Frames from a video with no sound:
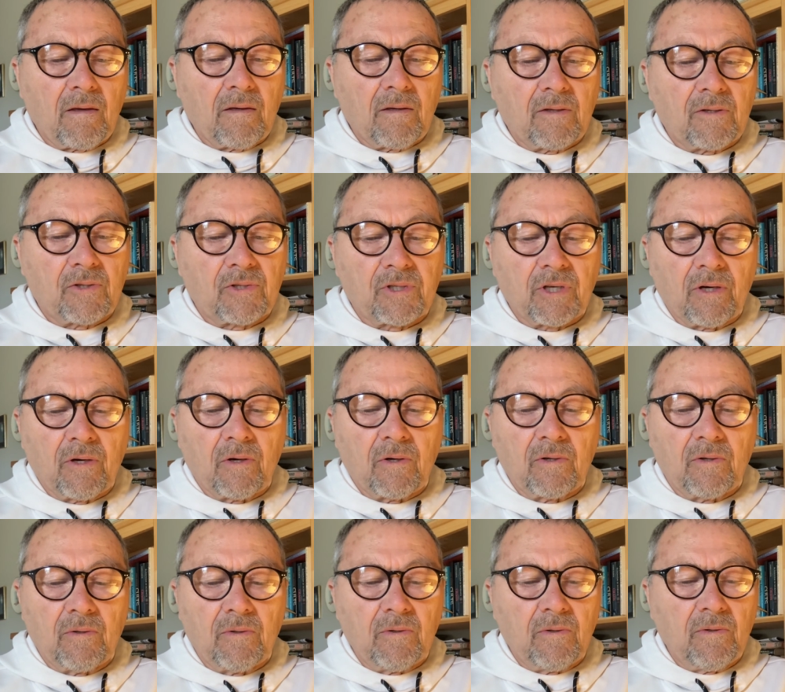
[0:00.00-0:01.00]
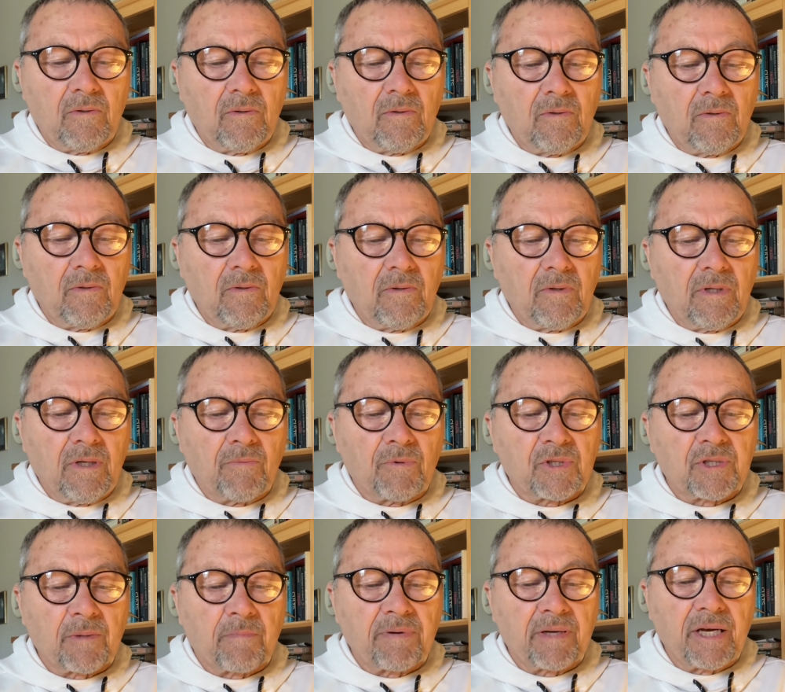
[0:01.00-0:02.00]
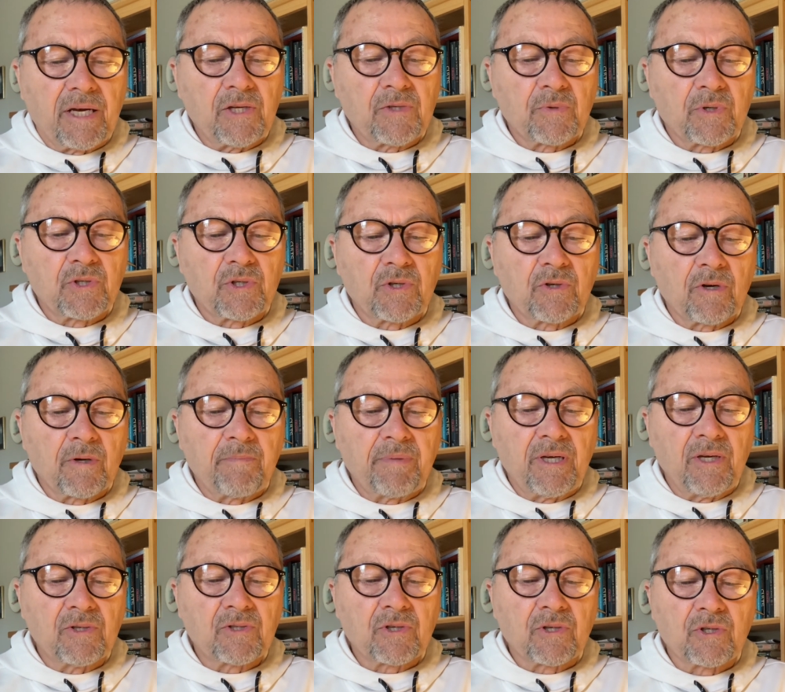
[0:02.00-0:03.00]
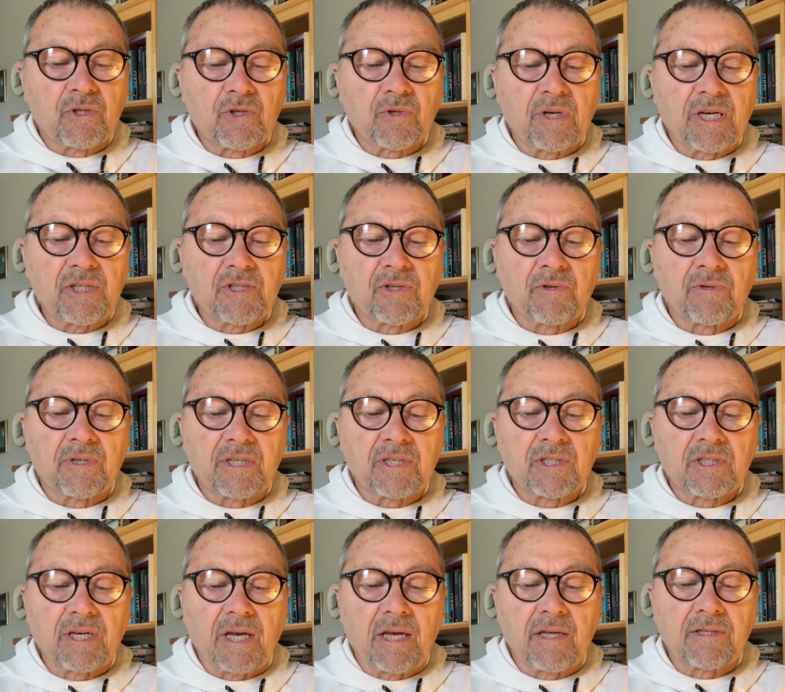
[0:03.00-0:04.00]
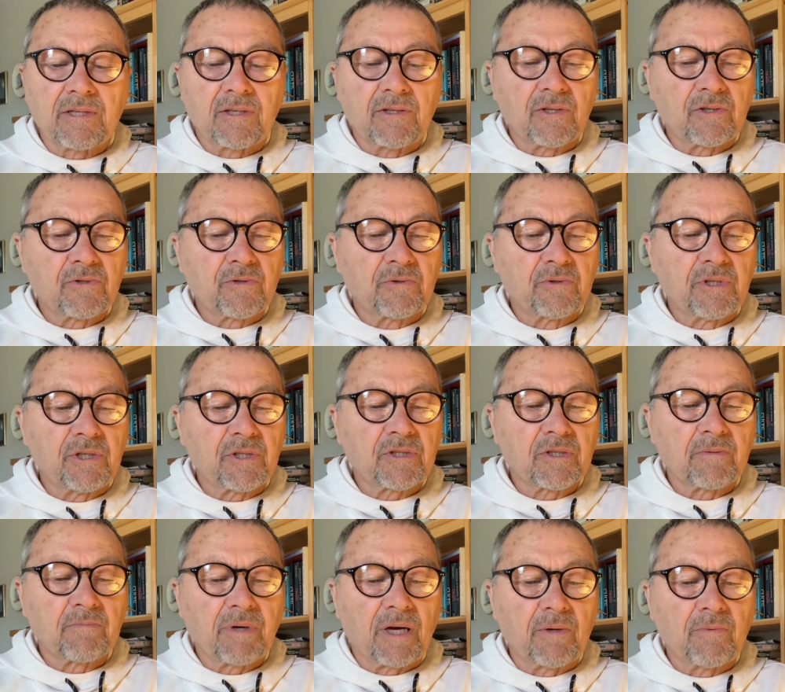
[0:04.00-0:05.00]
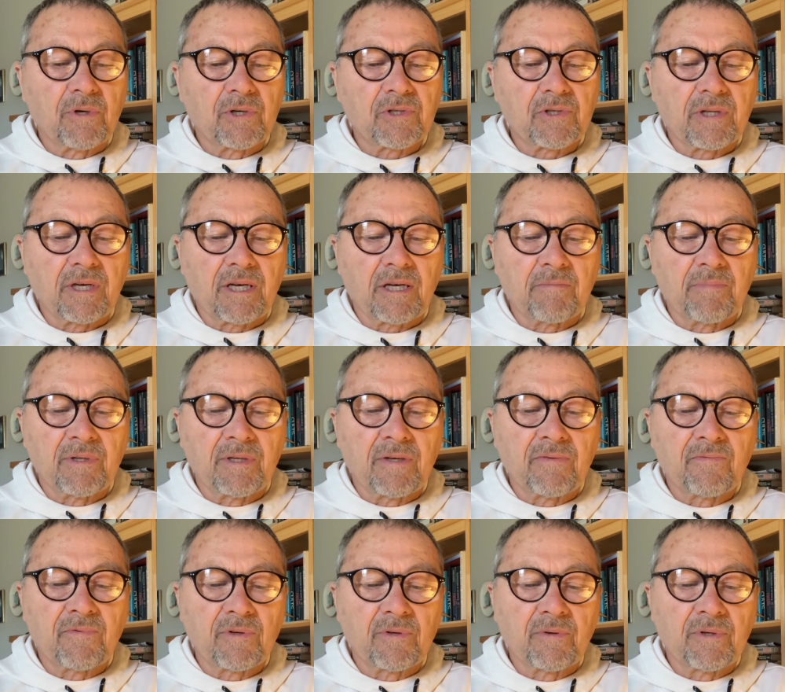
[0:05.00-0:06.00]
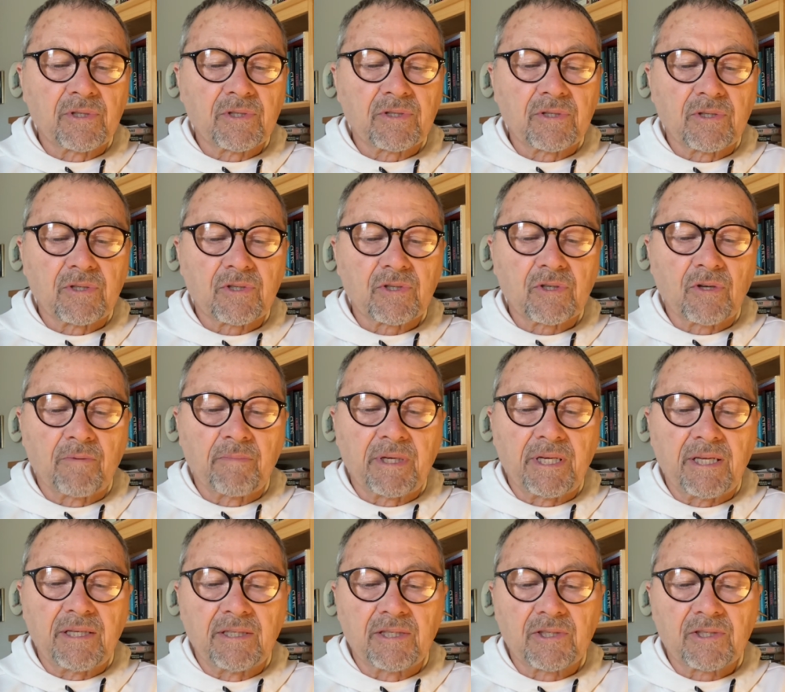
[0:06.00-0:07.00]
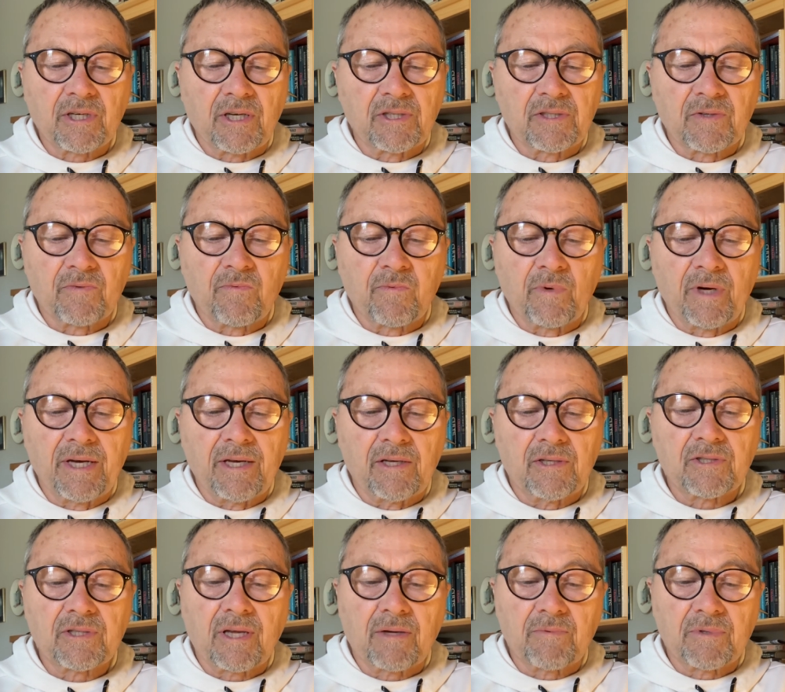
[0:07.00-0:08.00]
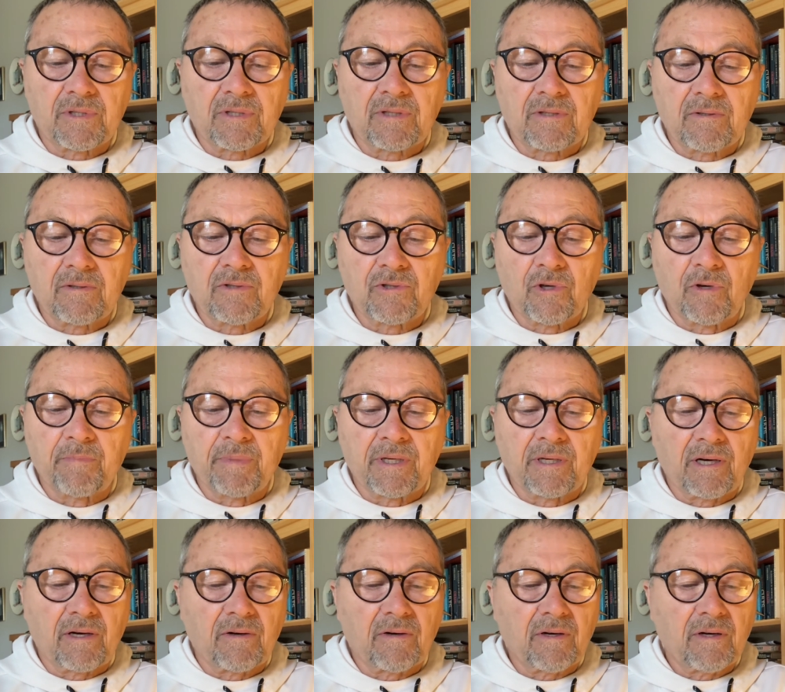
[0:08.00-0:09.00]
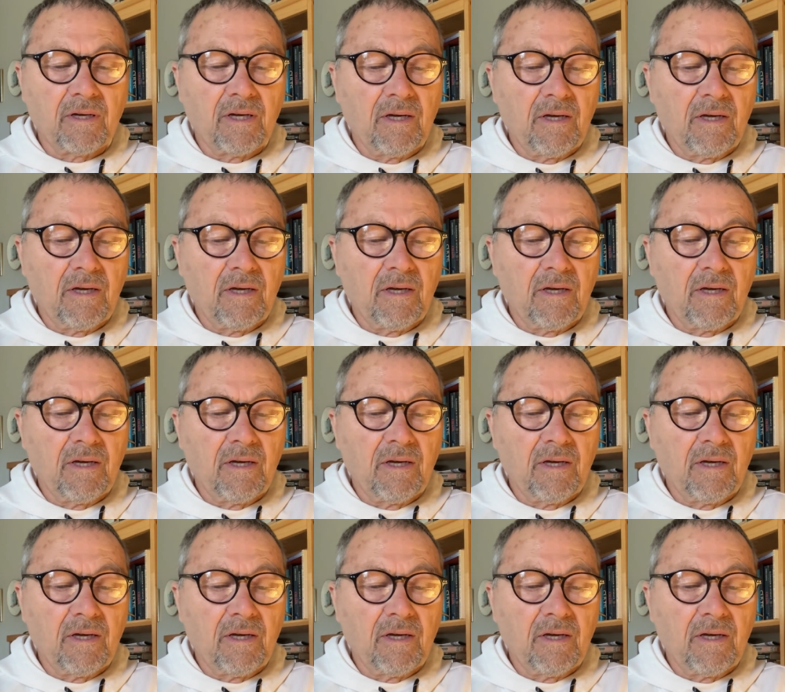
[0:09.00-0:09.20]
So it was the place which Europeans could trace their descent and the tradition by which they had been influenced in so many decisive ways. That was Schopenhauer.